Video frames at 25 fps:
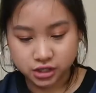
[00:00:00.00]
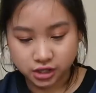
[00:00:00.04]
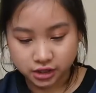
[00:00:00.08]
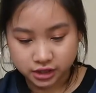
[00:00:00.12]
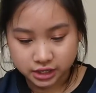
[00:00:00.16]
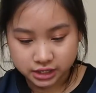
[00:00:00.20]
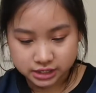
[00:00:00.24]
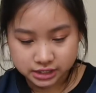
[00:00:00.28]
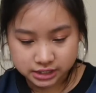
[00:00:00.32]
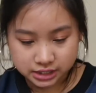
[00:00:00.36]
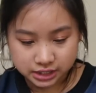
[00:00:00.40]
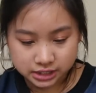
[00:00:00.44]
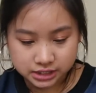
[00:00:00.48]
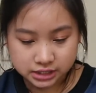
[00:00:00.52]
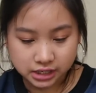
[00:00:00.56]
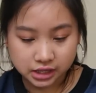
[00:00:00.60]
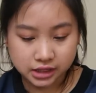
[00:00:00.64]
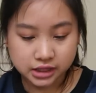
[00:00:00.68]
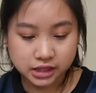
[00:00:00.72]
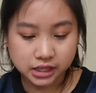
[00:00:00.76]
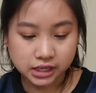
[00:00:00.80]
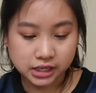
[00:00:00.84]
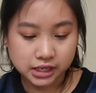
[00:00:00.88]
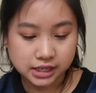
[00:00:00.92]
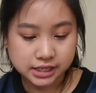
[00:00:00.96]
So this is
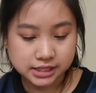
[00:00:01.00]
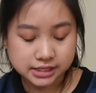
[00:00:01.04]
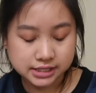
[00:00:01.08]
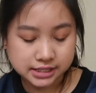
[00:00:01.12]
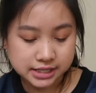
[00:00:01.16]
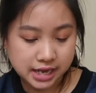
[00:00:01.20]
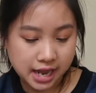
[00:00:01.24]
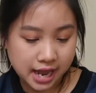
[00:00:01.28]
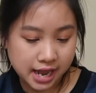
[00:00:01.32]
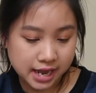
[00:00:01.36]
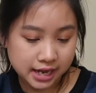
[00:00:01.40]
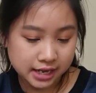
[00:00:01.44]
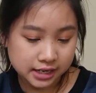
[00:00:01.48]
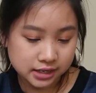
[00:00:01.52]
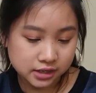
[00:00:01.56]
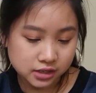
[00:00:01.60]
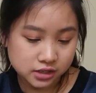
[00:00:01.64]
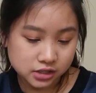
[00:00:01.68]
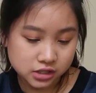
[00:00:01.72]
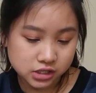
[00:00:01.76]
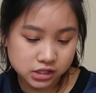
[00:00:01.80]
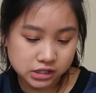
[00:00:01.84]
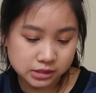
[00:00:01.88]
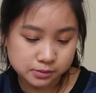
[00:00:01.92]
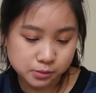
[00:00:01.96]
the tan
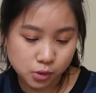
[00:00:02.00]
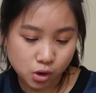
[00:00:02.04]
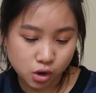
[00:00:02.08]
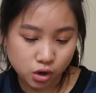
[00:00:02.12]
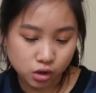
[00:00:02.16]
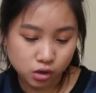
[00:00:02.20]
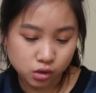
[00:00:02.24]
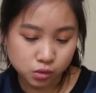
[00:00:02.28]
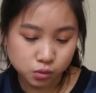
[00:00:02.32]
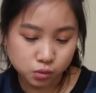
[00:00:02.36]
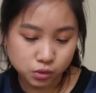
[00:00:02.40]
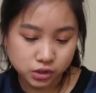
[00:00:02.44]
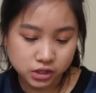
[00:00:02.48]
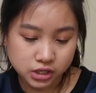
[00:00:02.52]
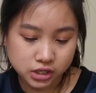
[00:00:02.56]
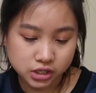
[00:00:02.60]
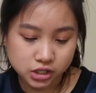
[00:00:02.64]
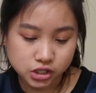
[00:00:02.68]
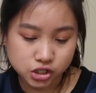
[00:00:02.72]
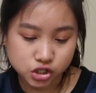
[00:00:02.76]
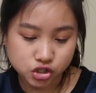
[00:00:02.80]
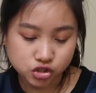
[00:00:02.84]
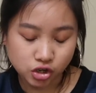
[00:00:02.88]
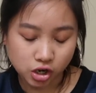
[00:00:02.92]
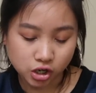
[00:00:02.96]
small
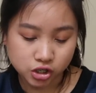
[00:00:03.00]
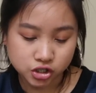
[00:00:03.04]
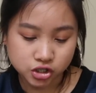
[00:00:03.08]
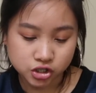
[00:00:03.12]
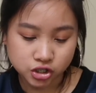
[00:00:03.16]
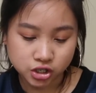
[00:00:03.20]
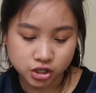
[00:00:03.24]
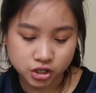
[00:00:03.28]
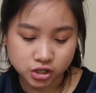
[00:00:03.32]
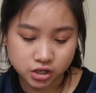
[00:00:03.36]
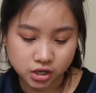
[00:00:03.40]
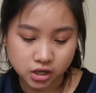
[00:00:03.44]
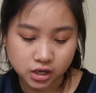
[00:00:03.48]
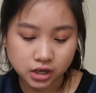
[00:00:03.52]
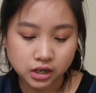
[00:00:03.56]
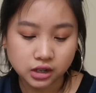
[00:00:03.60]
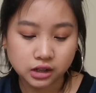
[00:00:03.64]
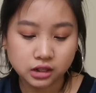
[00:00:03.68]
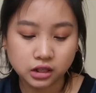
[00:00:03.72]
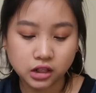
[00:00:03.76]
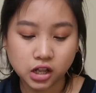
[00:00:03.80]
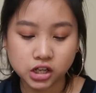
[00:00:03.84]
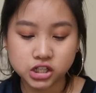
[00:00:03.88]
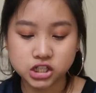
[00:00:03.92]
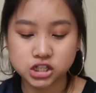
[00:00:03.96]
wooden structured
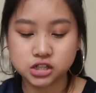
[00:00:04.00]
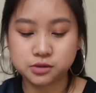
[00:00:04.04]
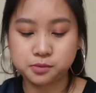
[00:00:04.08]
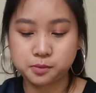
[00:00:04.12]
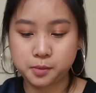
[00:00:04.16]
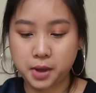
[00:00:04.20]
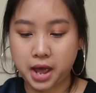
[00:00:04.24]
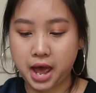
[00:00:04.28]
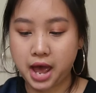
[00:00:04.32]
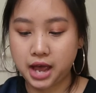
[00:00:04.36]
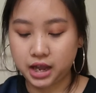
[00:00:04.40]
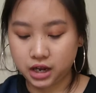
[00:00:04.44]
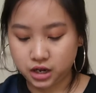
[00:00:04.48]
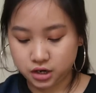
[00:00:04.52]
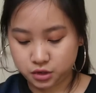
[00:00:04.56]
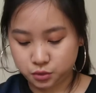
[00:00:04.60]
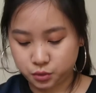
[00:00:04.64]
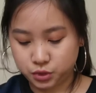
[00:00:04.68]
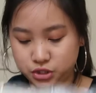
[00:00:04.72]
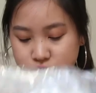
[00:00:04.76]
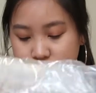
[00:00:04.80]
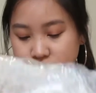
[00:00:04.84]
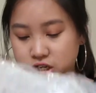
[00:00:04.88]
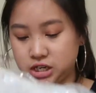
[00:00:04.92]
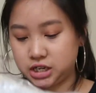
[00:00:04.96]
clutch bag,
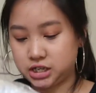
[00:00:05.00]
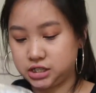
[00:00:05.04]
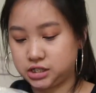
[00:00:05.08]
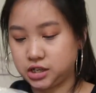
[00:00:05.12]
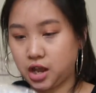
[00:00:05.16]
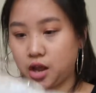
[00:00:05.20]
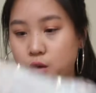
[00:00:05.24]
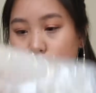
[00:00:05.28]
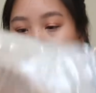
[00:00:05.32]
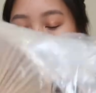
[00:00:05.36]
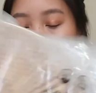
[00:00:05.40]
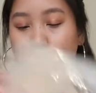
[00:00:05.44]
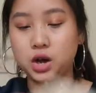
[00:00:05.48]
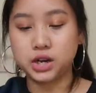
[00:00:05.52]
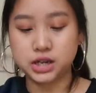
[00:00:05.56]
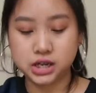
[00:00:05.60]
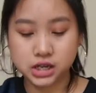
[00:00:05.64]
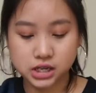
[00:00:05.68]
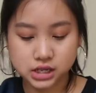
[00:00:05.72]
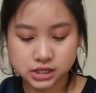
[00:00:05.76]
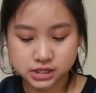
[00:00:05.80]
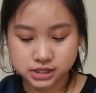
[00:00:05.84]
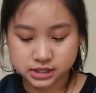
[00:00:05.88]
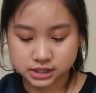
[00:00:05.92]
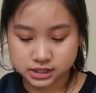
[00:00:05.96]
which is a
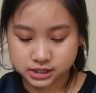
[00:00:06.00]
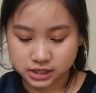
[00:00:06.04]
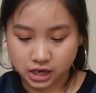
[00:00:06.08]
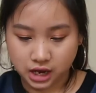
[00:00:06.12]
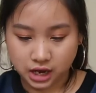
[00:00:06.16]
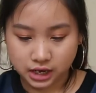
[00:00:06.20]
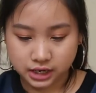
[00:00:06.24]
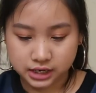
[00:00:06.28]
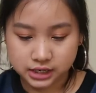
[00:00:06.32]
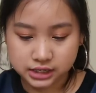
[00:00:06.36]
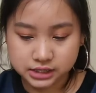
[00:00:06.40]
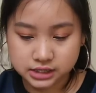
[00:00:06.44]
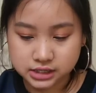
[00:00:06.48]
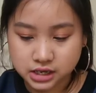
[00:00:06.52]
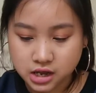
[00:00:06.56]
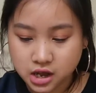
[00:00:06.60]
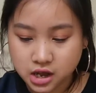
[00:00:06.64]
one size.